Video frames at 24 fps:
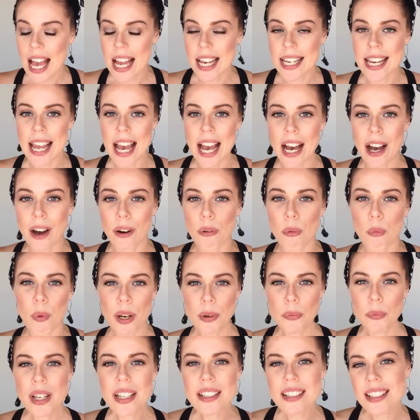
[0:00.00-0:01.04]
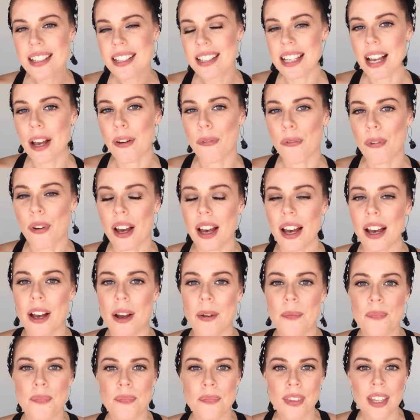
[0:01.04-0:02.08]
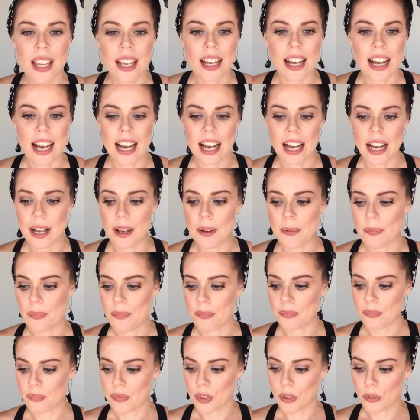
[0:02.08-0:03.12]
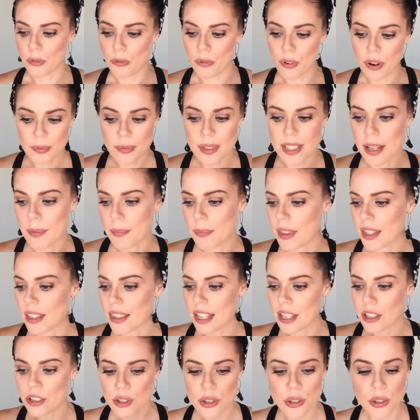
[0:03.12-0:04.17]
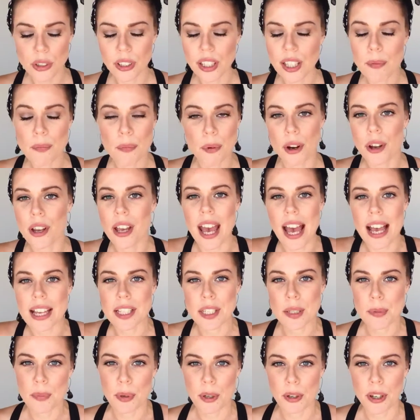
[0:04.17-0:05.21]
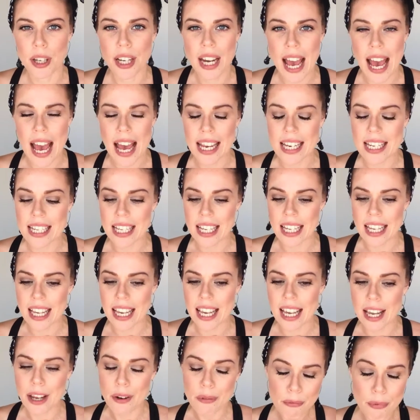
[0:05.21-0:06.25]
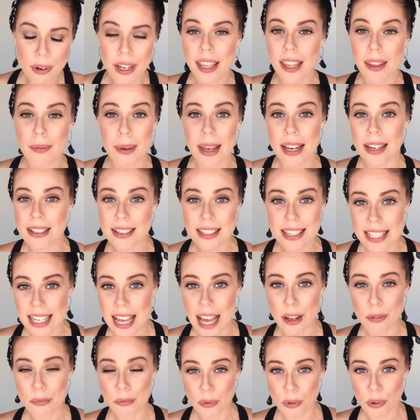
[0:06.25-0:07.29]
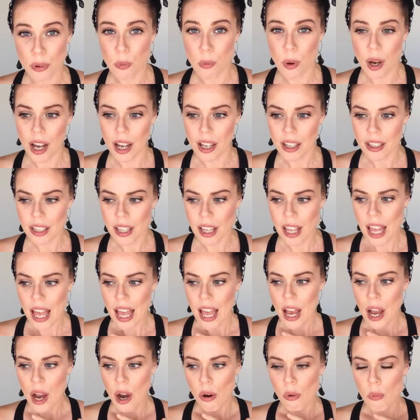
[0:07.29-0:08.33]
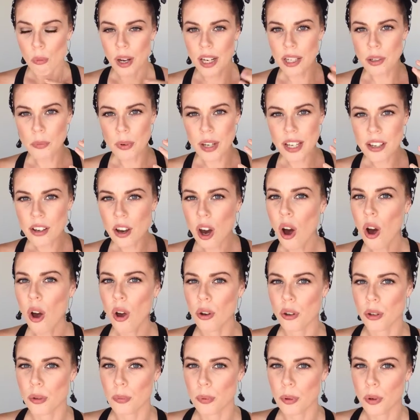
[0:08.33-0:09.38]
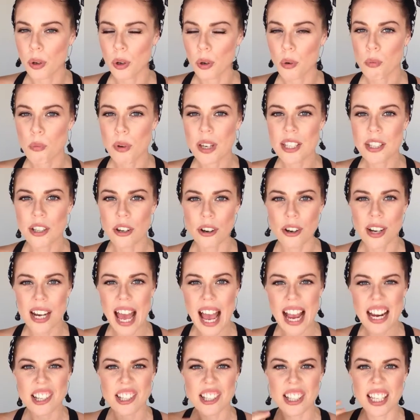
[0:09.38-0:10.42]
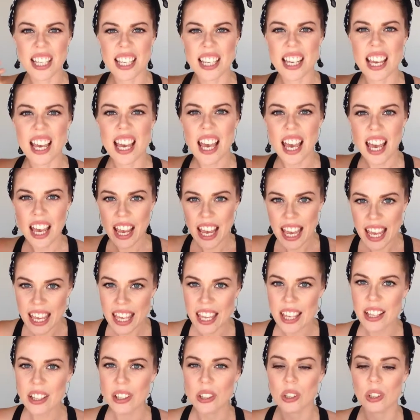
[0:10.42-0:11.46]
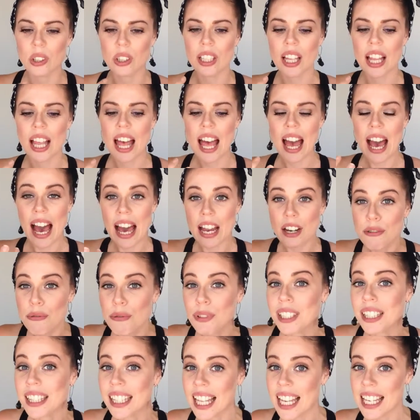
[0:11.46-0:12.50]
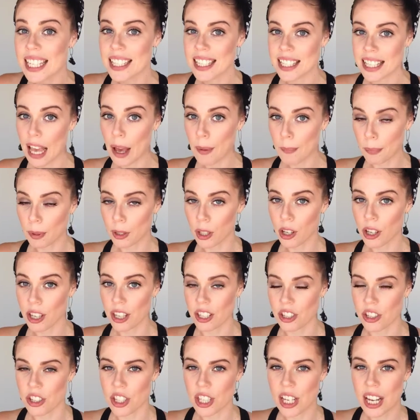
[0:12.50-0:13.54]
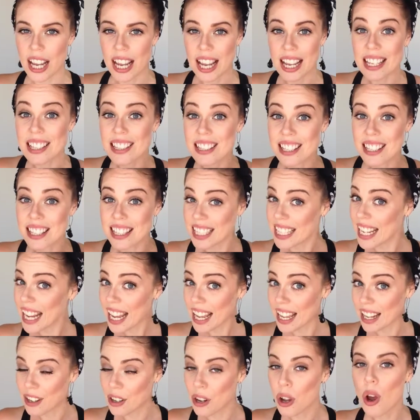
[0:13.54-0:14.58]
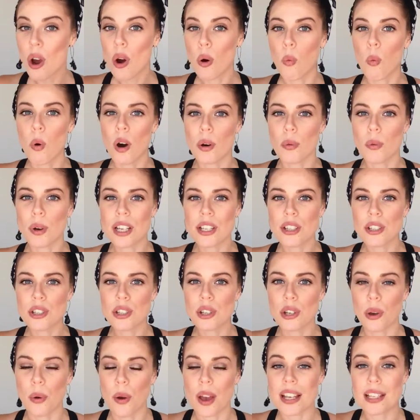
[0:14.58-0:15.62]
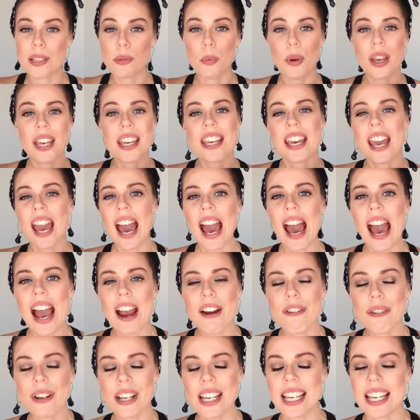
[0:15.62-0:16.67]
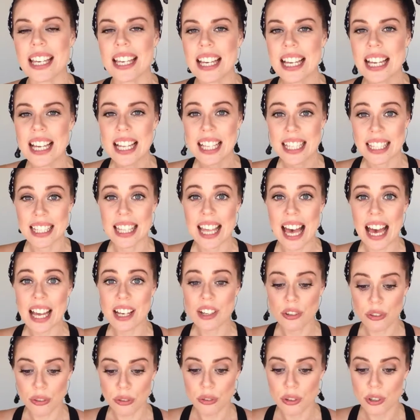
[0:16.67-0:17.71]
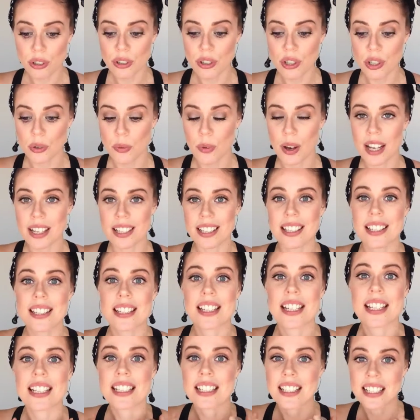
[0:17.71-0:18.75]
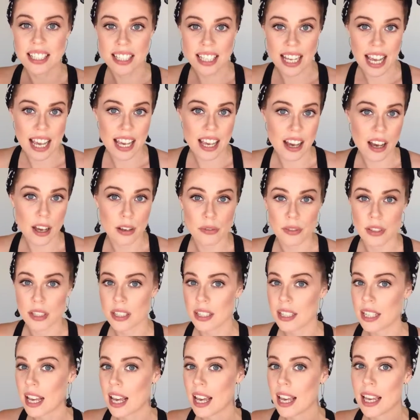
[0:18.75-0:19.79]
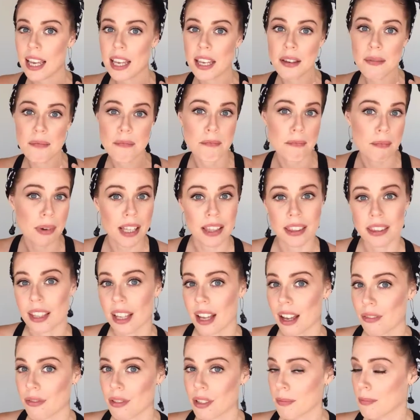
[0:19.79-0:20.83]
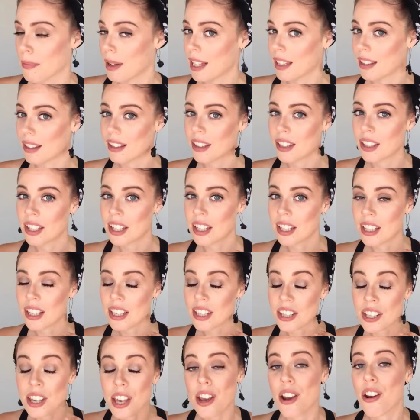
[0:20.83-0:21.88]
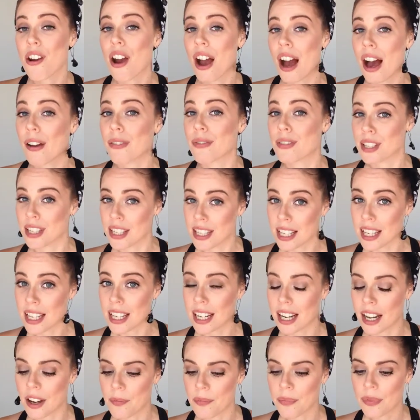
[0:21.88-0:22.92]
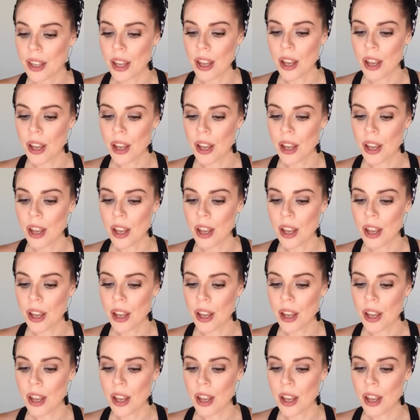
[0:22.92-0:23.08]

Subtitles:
Now, when we suffer from something that truly broke our spirit and it really made us sad for a while, when we cope, we don't actually heal and release that blockage. Instead, what we do is we carry that through to us day after day, month after month, year after year.